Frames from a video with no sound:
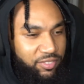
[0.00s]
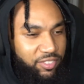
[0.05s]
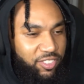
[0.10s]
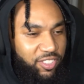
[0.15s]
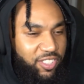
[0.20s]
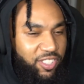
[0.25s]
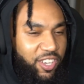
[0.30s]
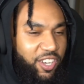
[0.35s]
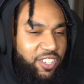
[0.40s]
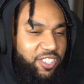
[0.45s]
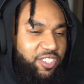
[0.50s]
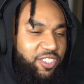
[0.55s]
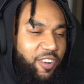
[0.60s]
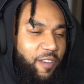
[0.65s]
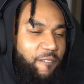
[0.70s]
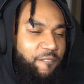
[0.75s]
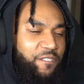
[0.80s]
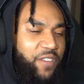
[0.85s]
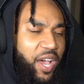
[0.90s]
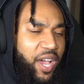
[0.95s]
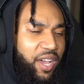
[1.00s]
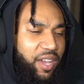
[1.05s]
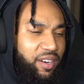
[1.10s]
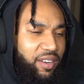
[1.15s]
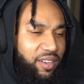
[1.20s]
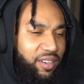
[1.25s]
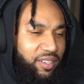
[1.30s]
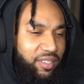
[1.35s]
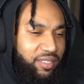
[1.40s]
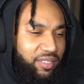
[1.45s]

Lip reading: Nurse should have fired on her.